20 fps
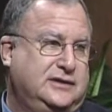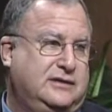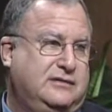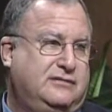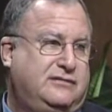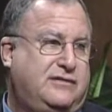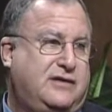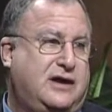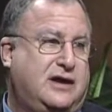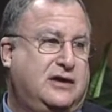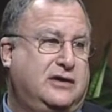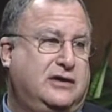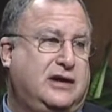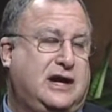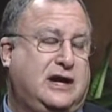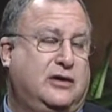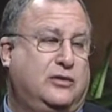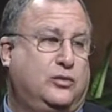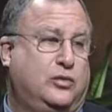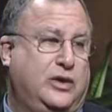far
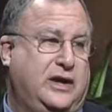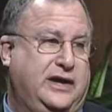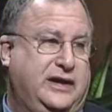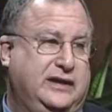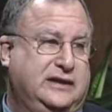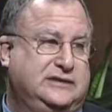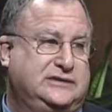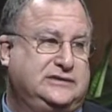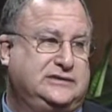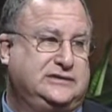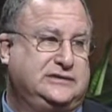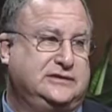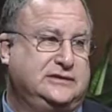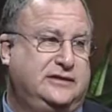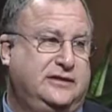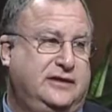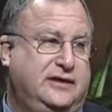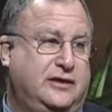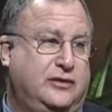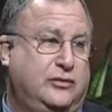outweighs
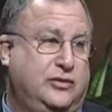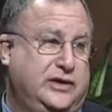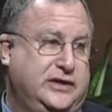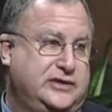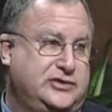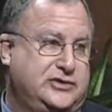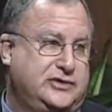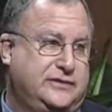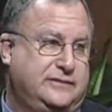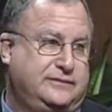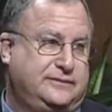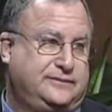their reach.